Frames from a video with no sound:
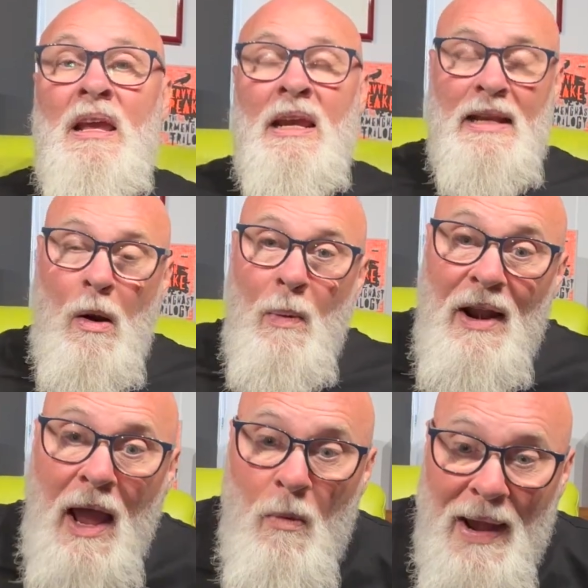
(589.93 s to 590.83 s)
When
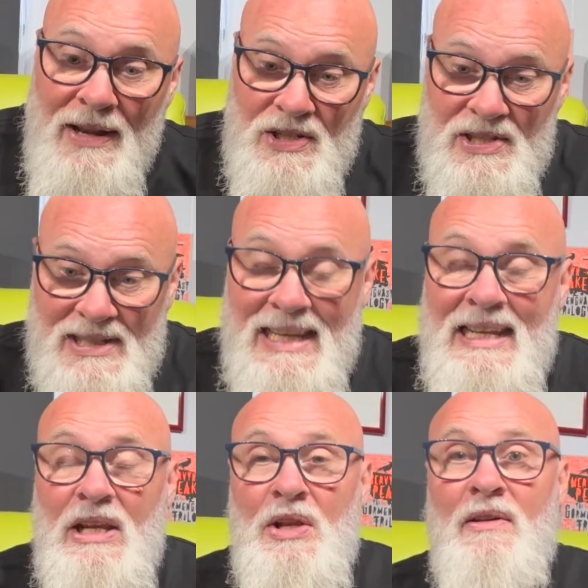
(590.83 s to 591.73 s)
I went to
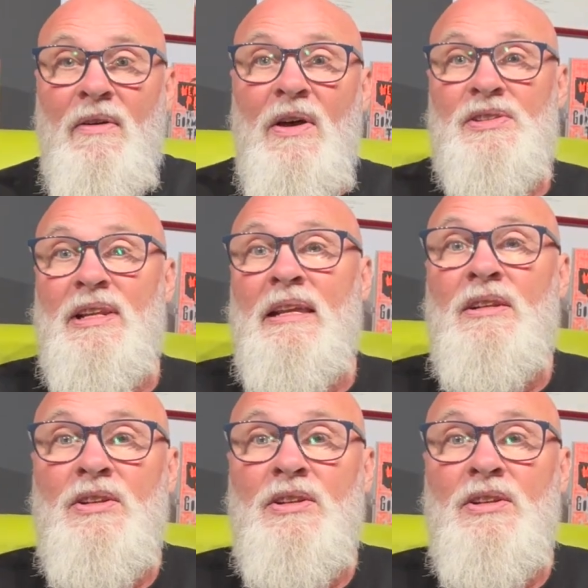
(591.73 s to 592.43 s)
Sydney University